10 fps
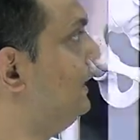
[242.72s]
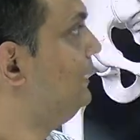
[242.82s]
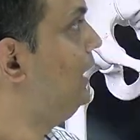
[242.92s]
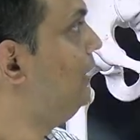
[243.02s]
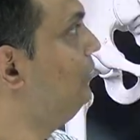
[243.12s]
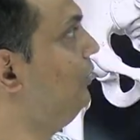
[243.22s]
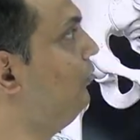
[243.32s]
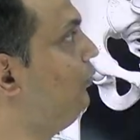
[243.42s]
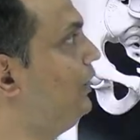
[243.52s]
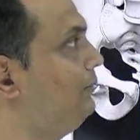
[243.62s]
Now
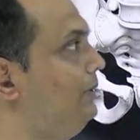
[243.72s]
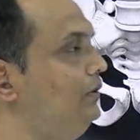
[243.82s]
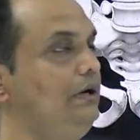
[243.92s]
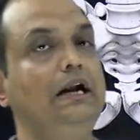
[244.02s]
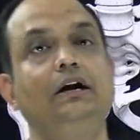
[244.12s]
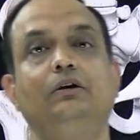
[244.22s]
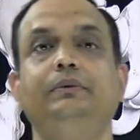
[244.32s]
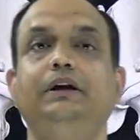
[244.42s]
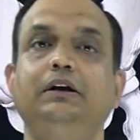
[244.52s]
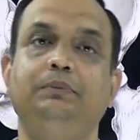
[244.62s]
what about
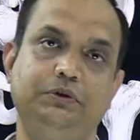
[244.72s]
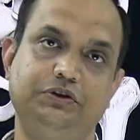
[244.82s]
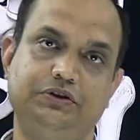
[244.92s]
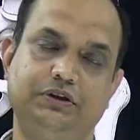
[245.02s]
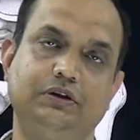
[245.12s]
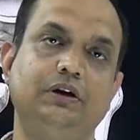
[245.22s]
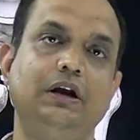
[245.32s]
anatomical position?